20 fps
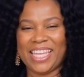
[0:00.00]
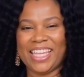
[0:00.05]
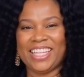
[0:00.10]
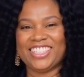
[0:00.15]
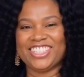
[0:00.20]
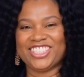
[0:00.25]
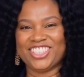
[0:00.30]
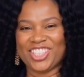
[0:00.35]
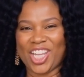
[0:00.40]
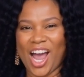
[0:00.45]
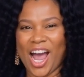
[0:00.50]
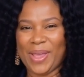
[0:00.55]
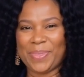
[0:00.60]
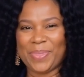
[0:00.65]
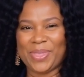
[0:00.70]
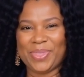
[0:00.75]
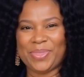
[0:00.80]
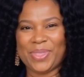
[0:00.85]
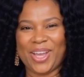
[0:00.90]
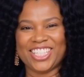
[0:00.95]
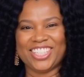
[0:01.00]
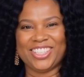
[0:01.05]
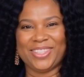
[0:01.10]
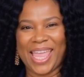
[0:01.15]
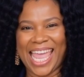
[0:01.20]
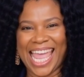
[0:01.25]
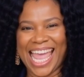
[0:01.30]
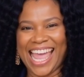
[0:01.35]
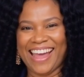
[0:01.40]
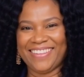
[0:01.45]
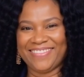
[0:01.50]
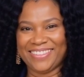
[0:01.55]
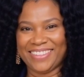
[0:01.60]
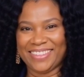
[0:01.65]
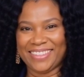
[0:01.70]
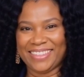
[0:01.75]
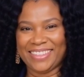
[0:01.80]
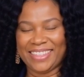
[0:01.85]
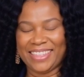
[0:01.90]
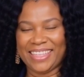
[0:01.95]
Start with what you have.
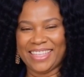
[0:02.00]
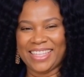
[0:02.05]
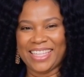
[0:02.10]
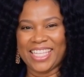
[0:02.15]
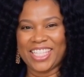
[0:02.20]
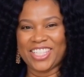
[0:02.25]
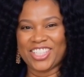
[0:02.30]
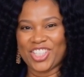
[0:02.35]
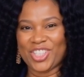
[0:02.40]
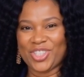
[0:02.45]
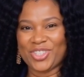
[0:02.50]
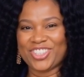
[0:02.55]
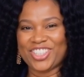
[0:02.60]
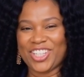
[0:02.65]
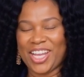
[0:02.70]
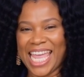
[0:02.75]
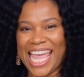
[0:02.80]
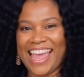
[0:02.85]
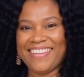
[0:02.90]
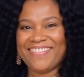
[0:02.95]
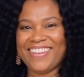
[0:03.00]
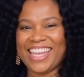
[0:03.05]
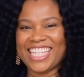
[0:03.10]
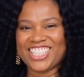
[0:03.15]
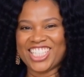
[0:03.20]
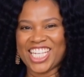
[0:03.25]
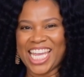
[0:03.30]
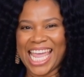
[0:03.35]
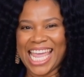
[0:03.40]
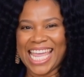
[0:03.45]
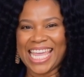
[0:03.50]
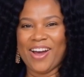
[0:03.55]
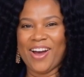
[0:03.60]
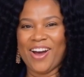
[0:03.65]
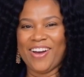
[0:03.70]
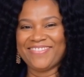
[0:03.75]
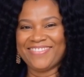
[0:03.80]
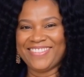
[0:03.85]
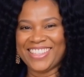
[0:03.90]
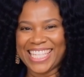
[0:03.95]
Use your FHA
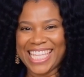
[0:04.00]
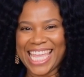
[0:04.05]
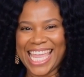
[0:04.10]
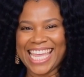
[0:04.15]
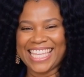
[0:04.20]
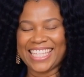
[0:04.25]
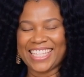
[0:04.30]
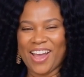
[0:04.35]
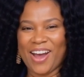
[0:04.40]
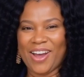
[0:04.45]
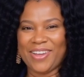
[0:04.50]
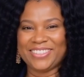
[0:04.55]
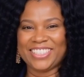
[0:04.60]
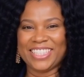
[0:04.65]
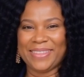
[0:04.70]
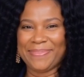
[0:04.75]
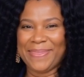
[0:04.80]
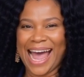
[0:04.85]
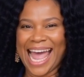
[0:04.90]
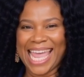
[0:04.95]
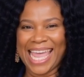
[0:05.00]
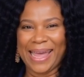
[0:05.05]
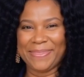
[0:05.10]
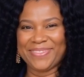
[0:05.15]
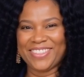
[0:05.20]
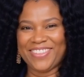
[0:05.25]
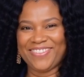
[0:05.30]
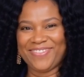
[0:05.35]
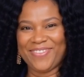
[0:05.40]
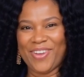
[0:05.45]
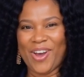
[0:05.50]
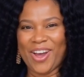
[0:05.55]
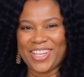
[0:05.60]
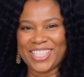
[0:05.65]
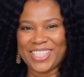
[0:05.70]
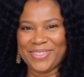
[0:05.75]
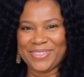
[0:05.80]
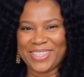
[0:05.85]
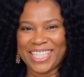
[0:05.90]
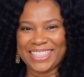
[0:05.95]
or VA loan to buy up to 4
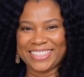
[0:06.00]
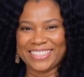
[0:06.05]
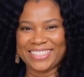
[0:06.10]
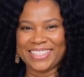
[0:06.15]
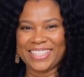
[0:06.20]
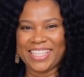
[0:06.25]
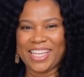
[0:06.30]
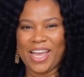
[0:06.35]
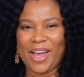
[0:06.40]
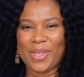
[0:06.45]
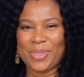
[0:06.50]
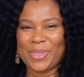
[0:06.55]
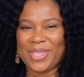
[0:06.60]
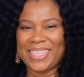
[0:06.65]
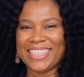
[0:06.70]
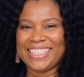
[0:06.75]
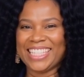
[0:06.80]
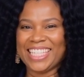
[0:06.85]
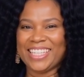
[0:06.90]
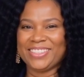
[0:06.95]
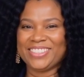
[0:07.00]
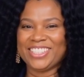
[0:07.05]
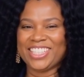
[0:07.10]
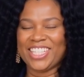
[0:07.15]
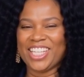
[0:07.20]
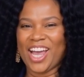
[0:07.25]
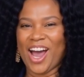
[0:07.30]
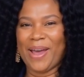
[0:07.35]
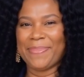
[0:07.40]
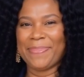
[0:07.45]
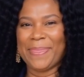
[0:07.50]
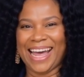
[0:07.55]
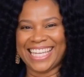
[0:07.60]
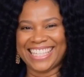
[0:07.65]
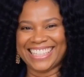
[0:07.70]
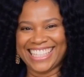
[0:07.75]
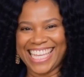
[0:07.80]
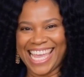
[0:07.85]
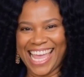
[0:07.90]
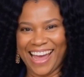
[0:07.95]
units with little to no
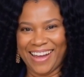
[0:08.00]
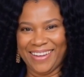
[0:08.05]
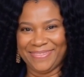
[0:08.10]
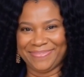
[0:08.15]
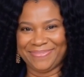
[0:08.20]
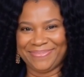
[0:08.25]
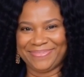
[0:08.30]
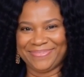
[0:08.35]
money down.